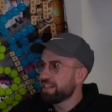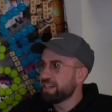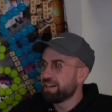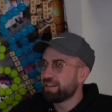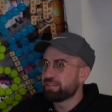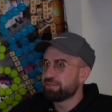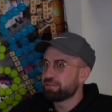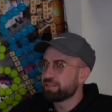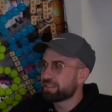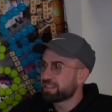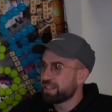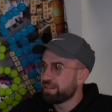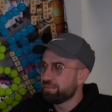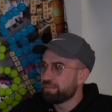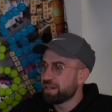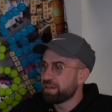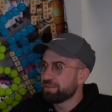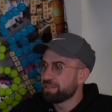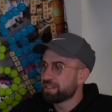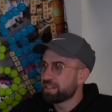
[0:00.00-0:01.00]
and now everyone's
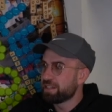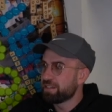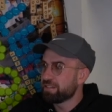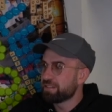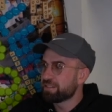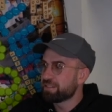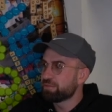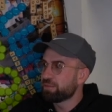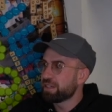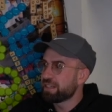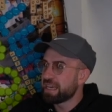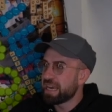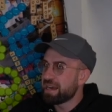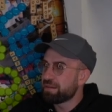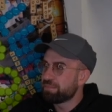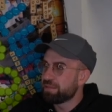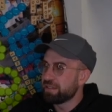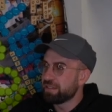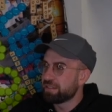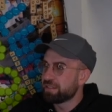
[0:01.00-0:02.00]
getting babysitters. What happened?